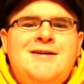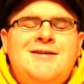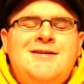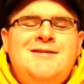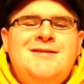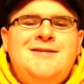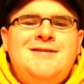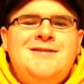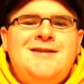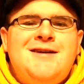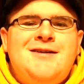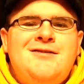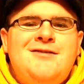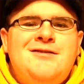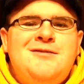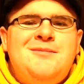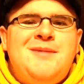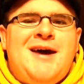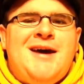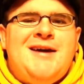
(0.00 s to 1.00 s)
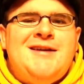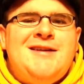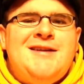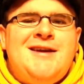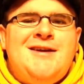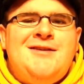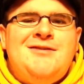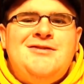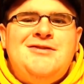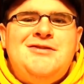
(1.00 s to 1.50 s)
since I was back
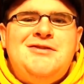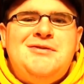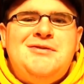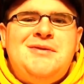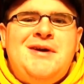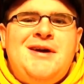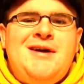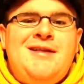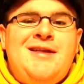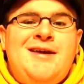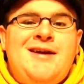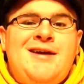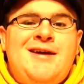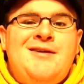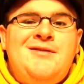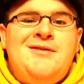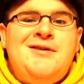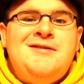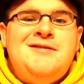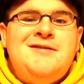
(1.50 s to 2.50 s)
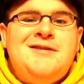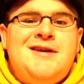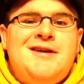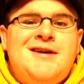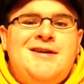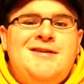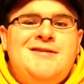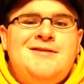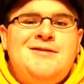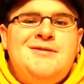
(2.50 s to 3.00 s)
down to a weight like I was in
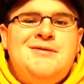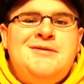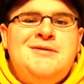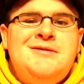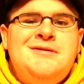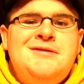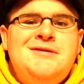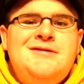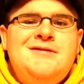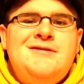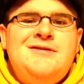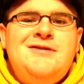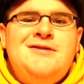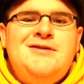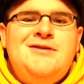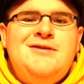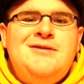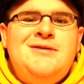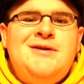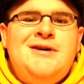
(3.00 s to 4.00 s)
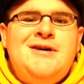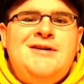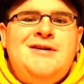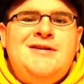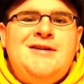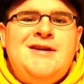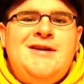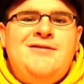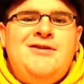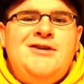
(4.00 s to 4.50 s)
high school, to
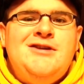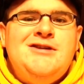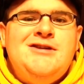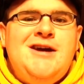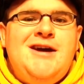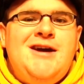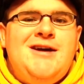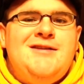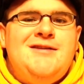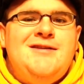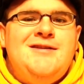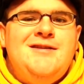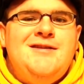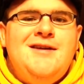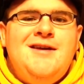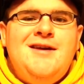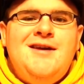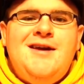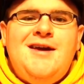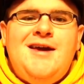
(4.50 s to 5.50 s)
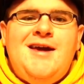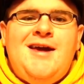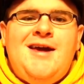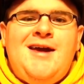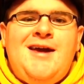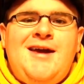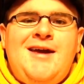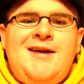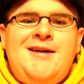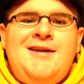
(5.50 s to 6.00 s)
give it a shot.
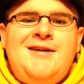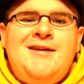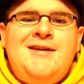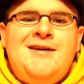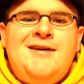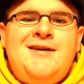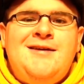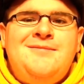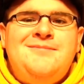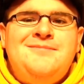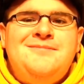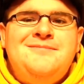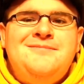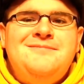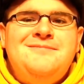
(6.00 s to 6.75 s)
And I